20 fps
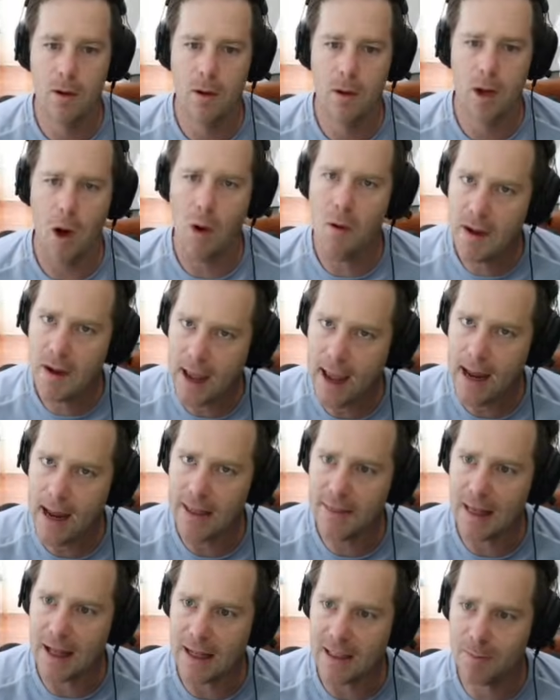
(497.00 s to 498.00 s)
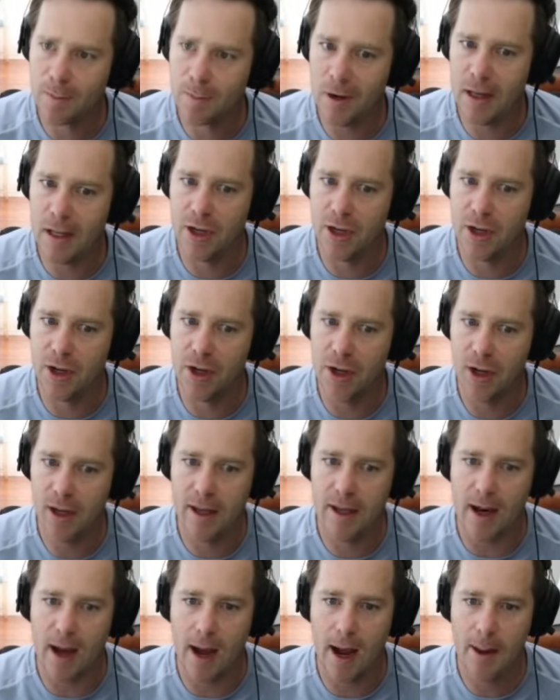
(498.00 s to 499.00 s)
Okay, that's pretty
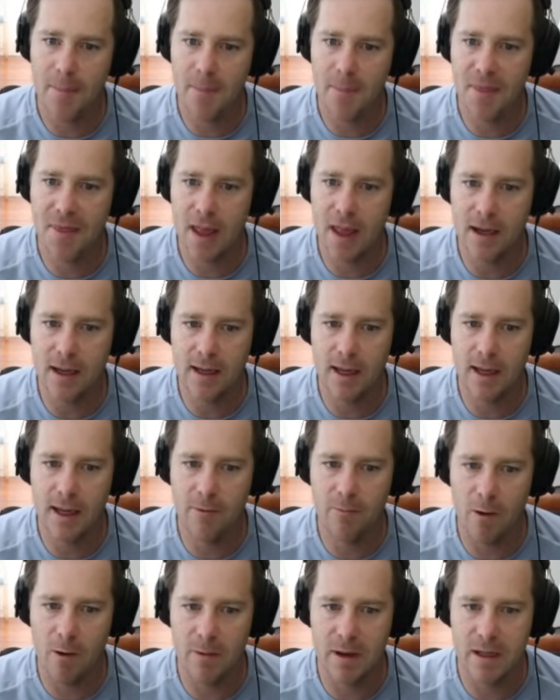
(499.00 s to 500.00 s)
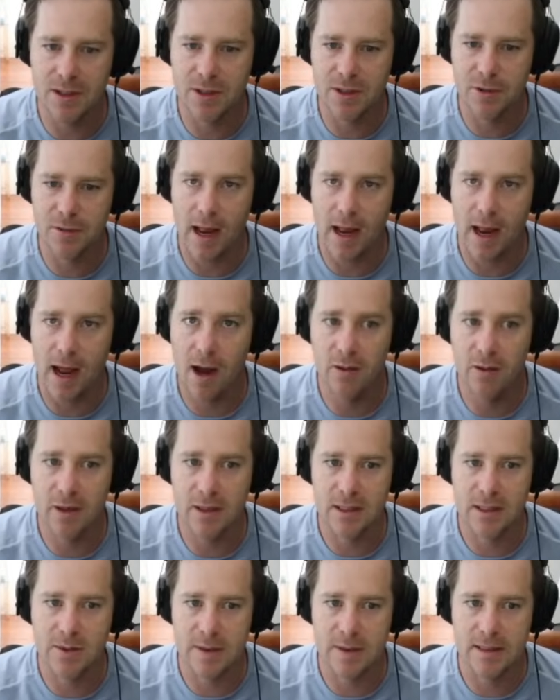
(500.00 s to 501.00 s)
good. I'm thinking what we do now
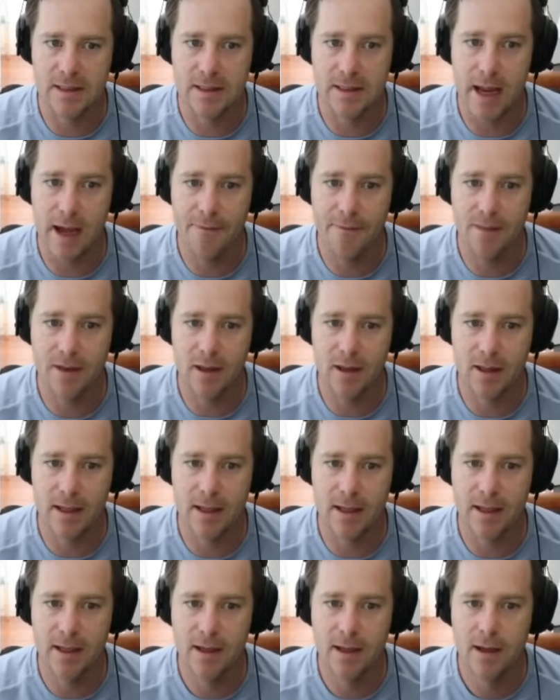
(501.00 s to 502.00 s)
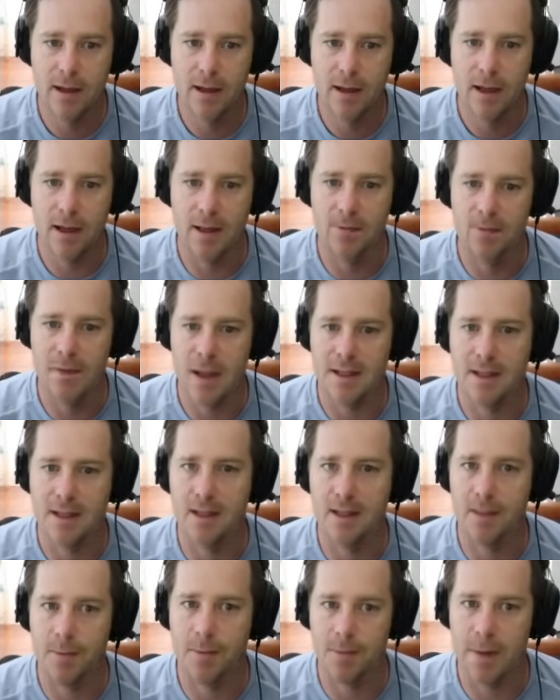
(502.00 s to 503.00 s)
is we definitely invest
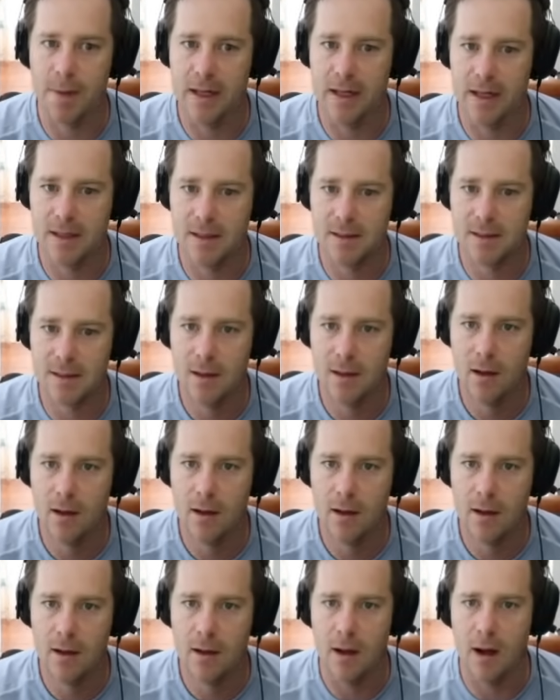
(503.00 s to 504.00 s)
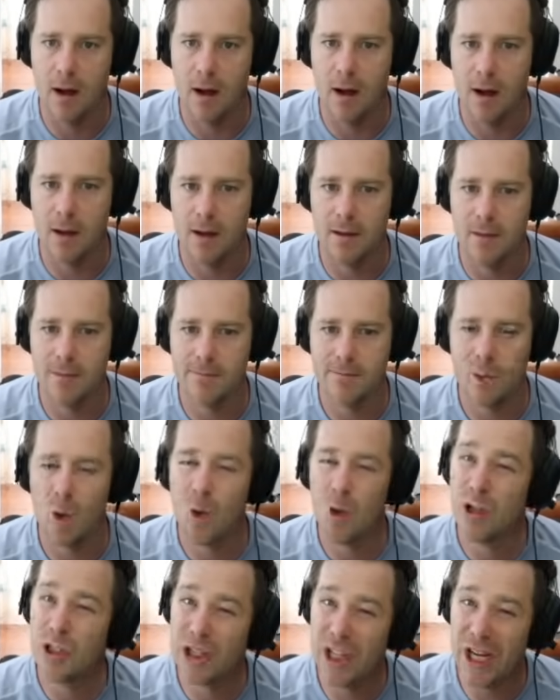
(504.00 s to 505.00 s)
in some pigs.
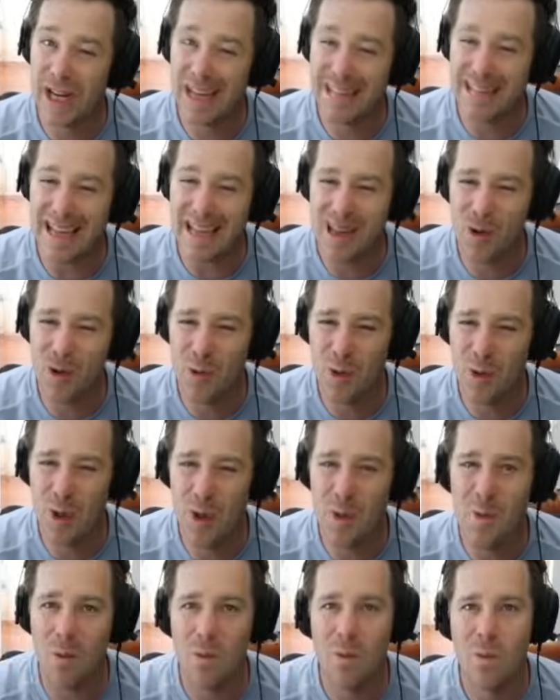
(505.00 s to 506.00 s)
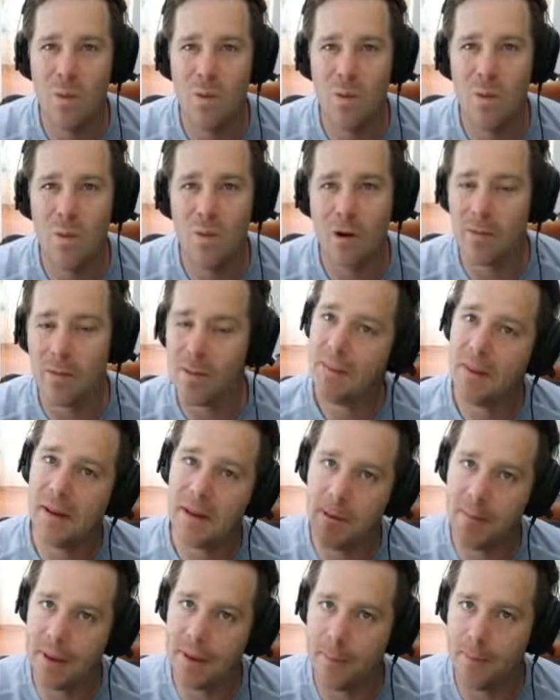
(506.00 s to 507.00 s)
Or chickens, I don't know. Or maybe a
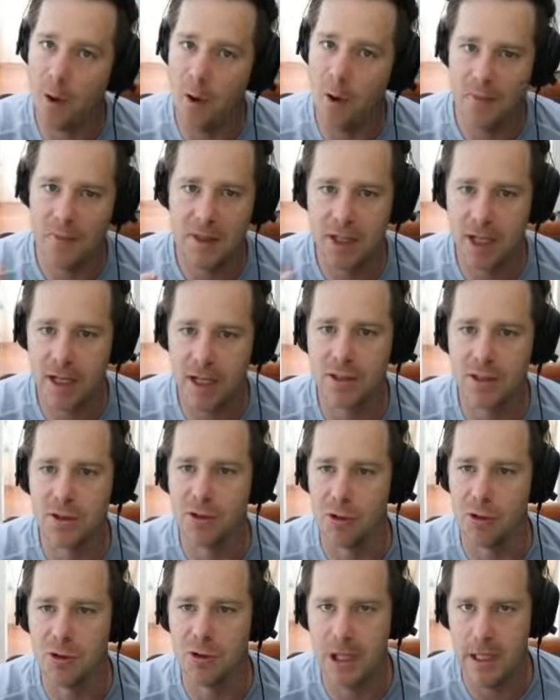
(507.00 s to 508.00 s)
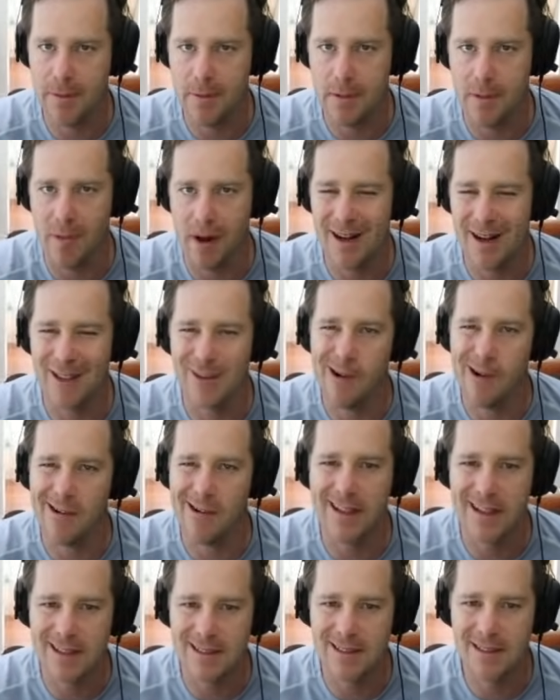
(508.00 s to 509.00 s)
little bit of both. The chickens are so cheap, we might as well
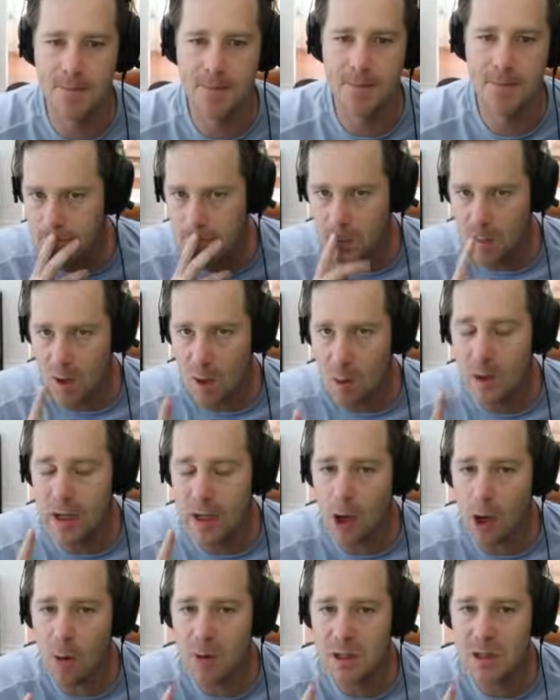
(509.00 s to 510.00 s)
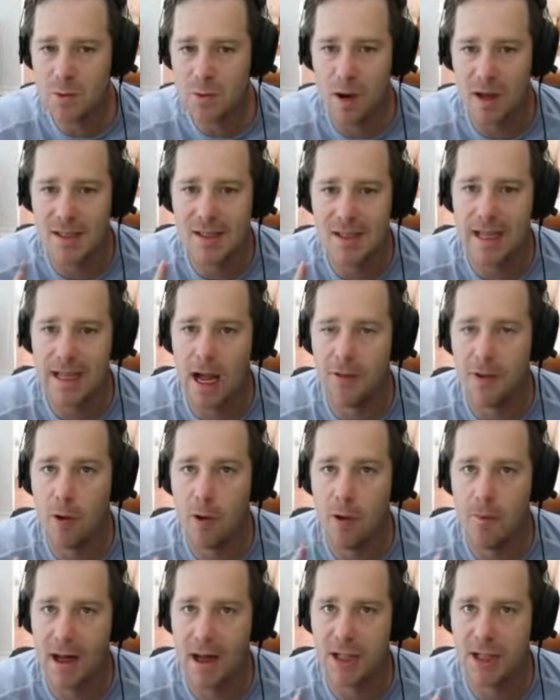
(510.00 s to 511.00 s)
get some. We could always run to town, though,
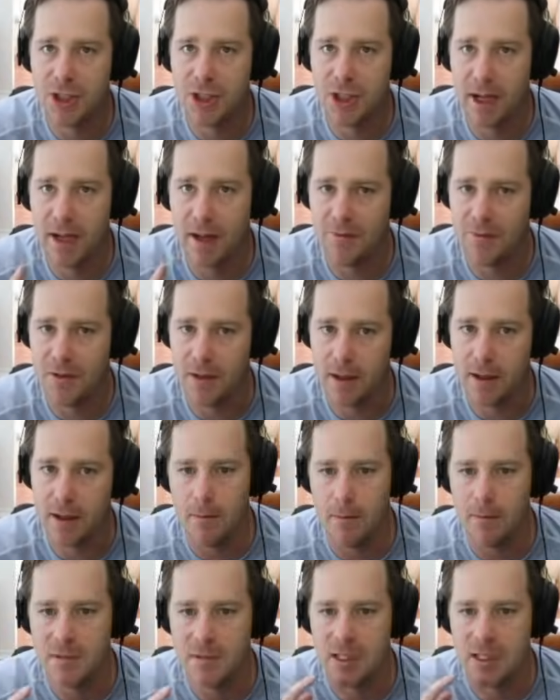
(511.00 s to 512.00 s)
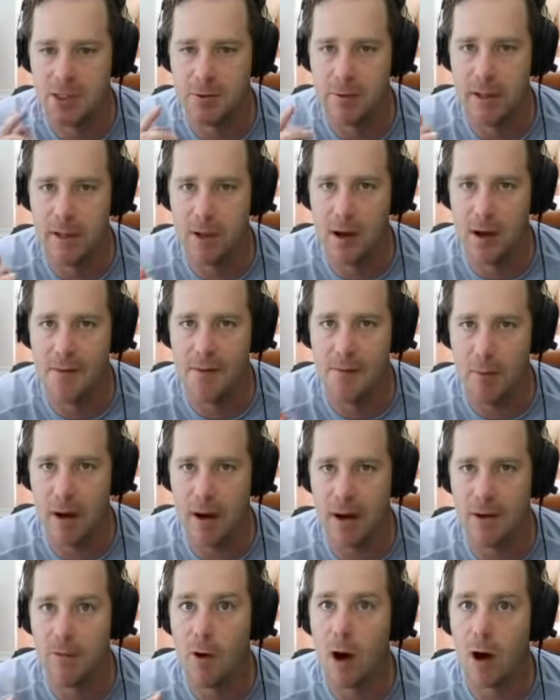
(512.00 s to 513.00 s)
and buy chicken feed, since we don't have a way
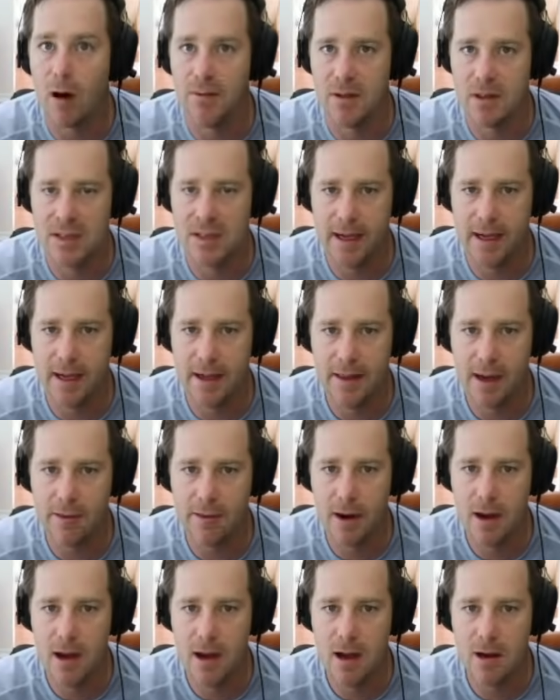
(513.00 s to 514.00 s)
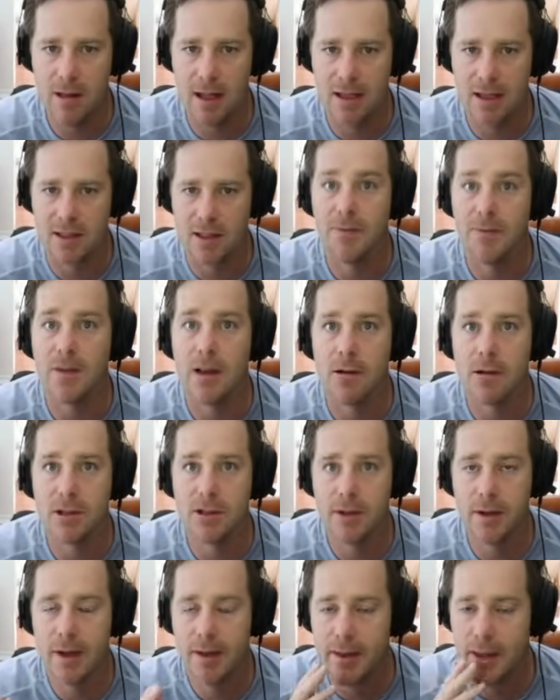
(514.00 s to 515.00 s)
of harvesting anything right now, like sunflowers
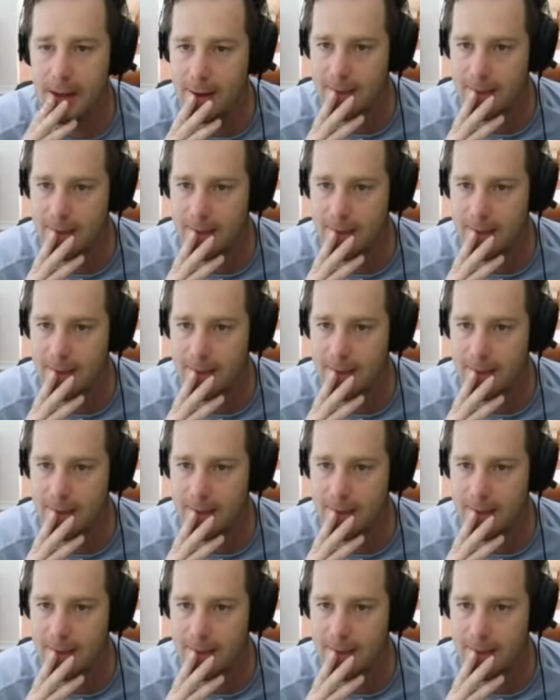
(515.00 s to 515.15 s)
or anything.